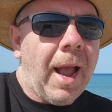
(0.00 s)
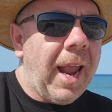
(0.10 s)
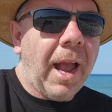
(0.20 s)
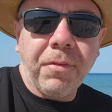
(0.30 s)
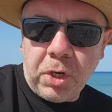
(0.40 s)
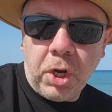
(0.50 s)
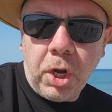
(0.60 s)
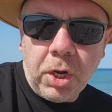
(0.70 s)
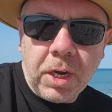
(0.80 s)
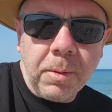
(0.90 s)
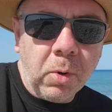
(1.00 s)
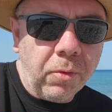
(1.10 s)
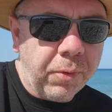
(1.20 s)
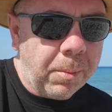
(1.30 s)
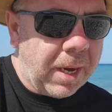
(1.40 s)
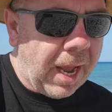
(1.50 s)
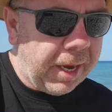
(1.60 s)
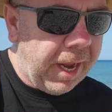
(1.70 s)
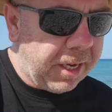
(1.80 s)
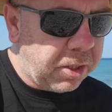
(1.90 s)
I haven't heard any more from
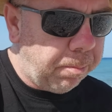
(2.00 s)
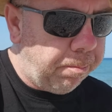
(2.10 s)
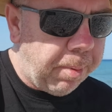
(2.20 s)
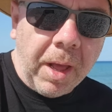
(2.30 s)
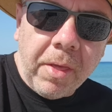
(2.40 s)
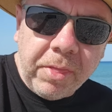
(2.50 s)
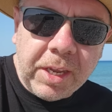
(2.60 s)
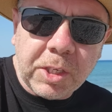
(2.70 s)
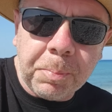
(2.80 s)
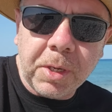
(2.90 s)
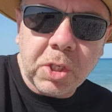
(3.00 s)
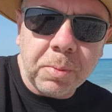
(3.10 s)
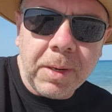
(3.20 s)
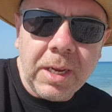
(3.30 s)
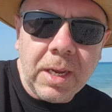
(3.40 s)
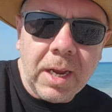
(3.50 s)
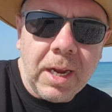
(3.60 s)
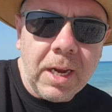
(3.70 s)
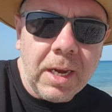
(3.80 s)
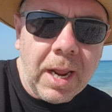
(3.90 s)
Caddx, but this puts me
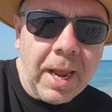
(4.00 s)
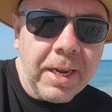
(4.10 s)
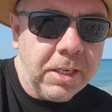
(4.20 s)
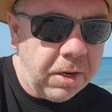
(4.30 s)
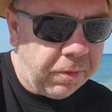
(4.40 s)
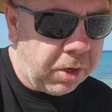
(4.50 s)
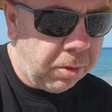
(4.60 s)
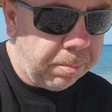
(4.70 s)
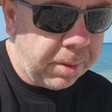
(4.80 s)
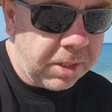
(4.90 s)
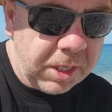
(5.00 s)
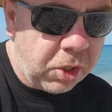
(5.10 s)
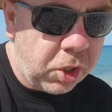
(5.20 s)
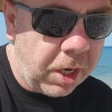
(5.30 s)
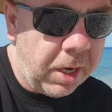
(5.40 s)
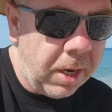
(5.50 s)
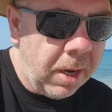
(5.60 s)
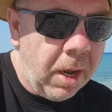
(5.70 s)
in a difficult position.